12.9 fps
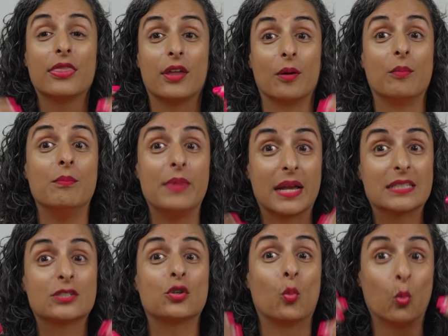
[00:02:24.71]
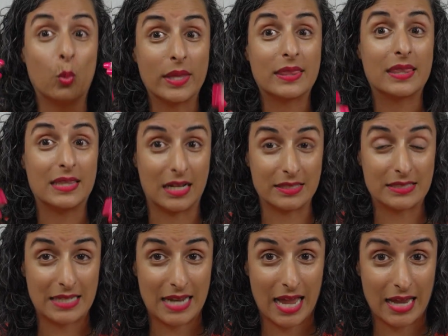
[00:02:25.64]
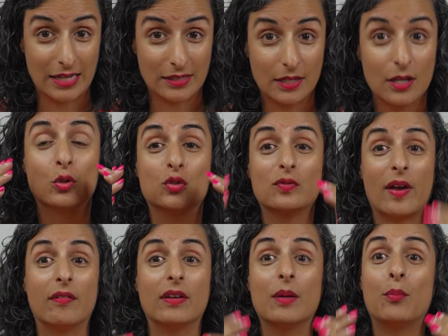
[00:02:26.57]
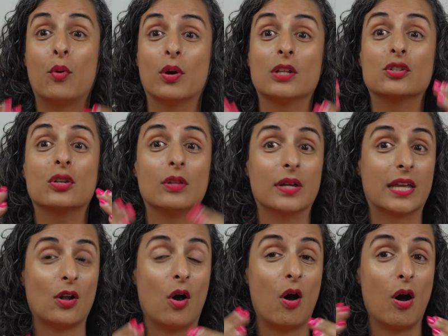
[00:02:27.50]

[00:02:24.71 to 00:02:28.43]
they're mixed with Delta nine. So it's very important to look at